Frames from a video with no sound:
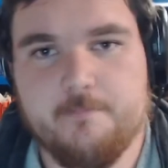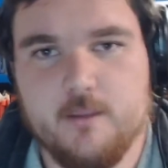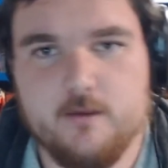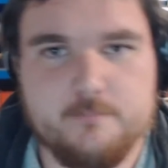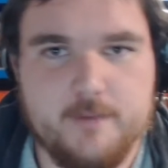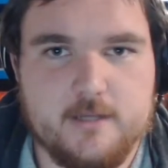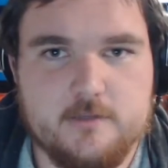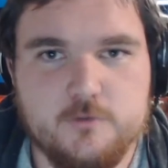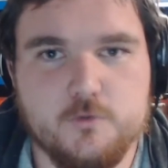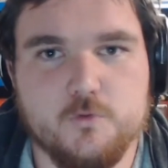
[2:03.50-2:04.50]
back
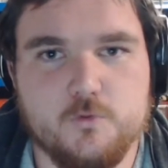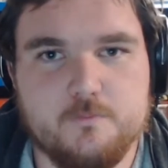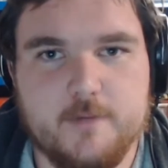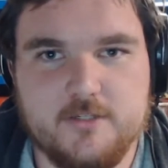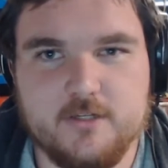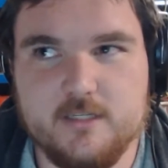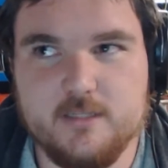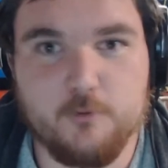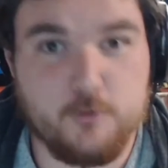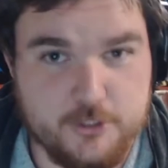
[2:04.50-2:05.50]
to basically the
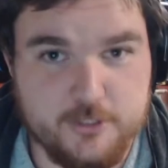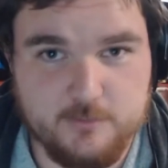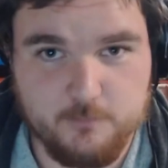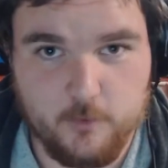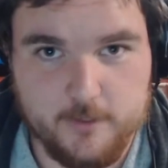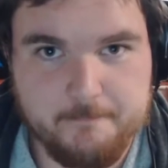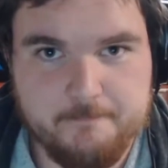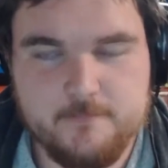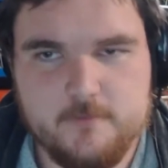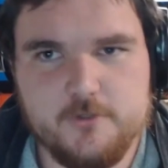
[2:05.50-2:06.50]
Portuguese border.
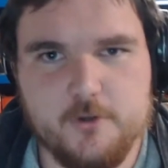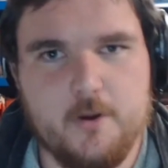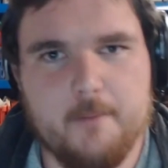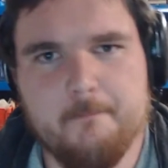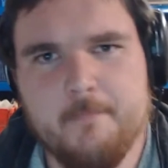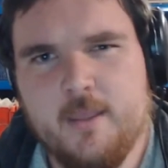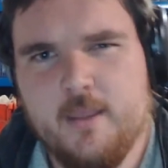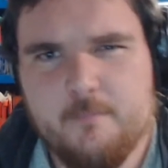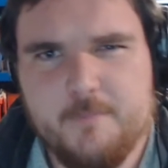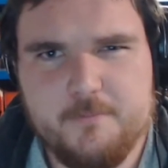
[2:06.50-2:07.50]
So
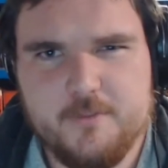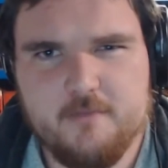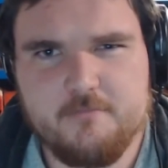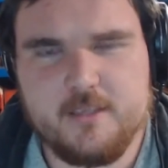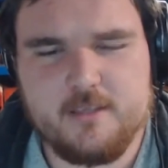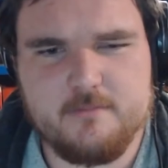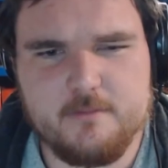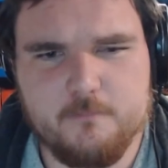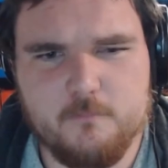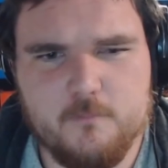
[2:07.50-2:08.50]
people think of the
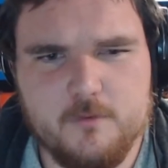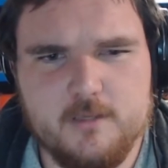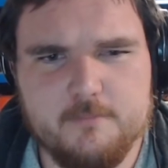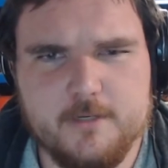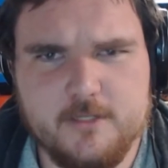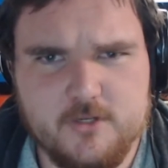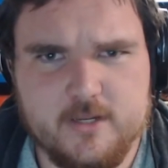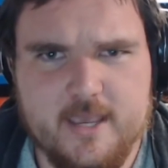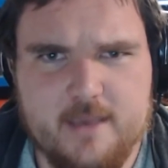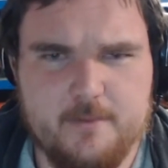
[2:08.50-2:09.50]
Peninsular
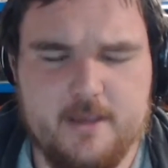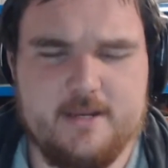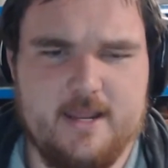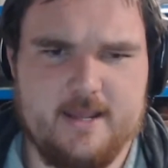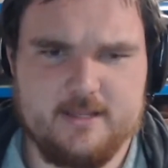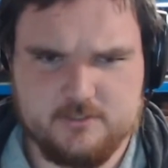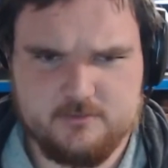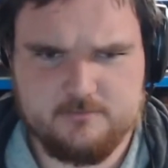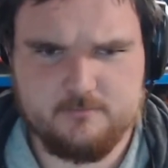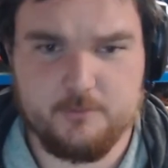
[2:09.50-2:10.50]
Campaign as,
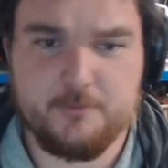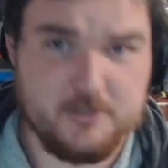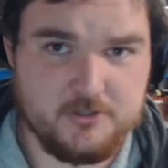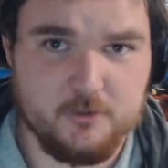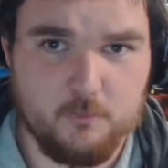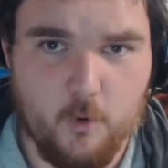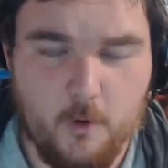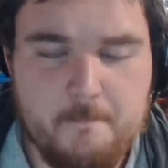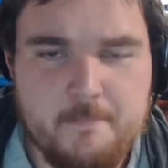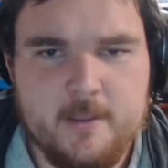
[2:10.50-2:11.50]
well, the Peninsular War,
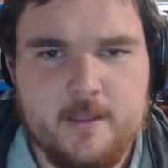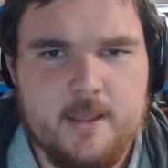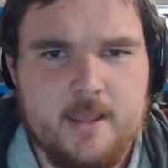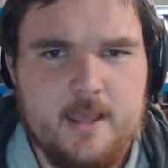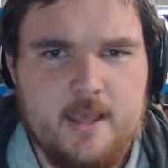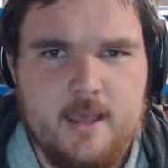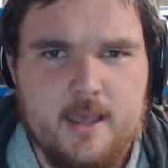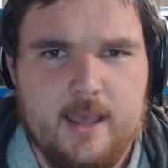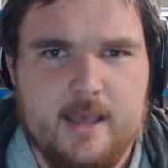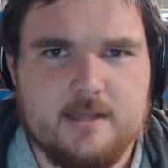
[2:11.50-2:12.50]

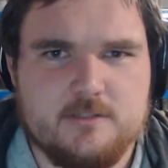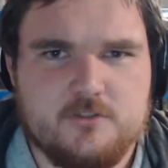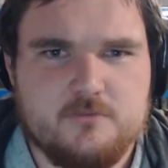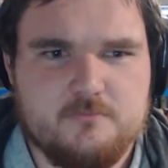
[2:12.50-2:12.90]
as